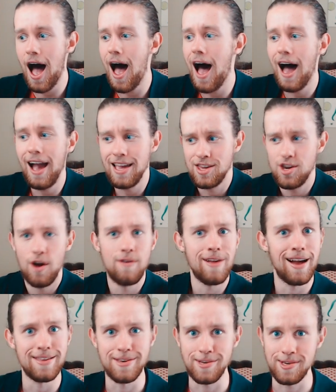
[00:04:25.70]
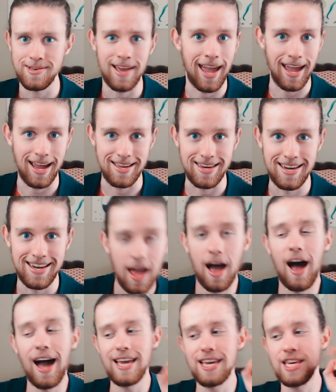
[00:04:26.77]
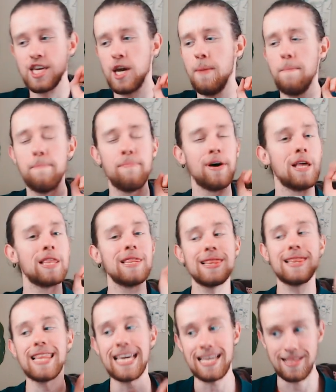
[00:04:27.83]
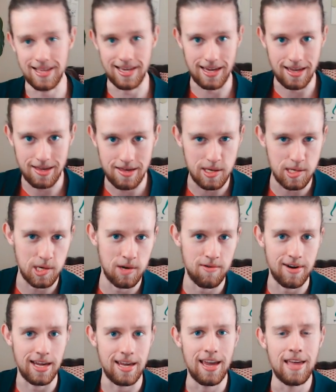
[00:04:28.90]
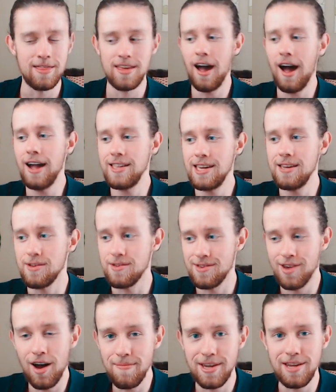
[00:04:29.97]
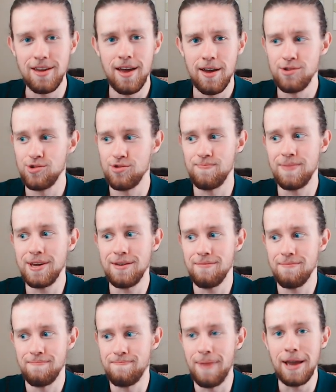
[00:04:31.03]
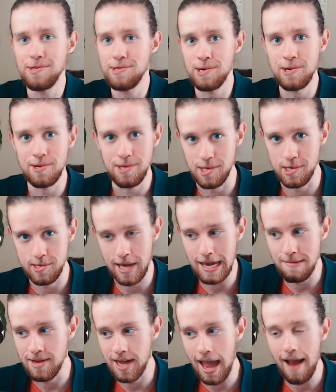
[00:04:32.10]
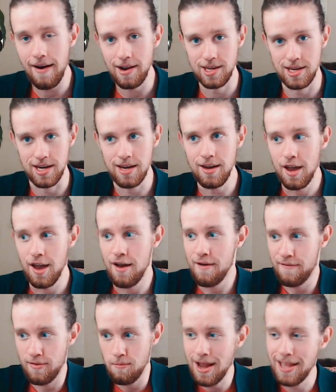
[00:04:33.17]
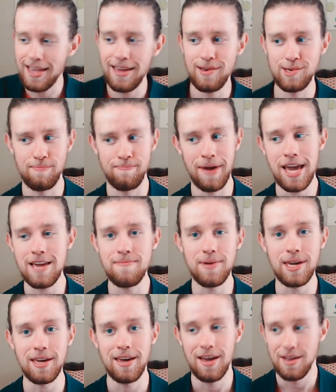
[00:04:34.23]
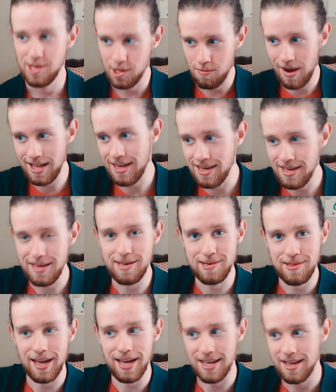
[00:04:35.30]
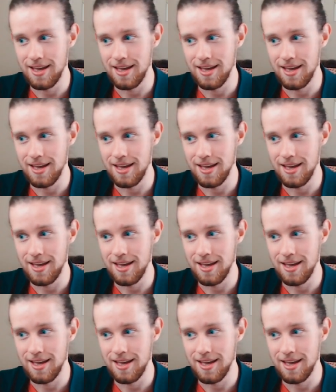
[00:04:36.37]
I don't understand. I completely disagree. The idea that Tommy should be basically the same character from when he is a baby to when he is like